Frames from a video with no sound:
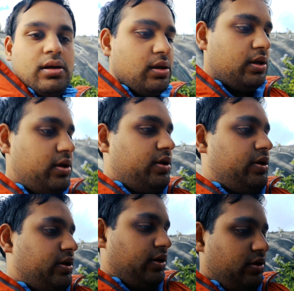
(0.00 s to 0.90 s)

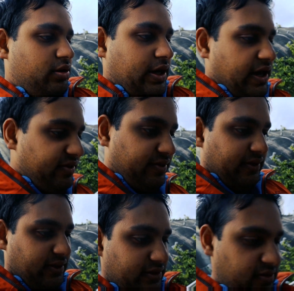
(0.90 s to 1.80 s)
Hello guys,
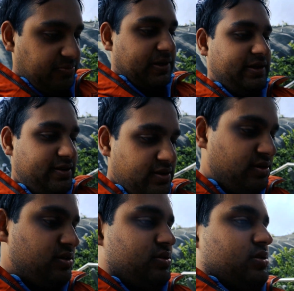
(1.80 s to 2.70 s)
it's been
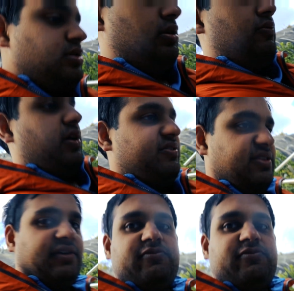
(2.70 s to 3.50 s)
a while since I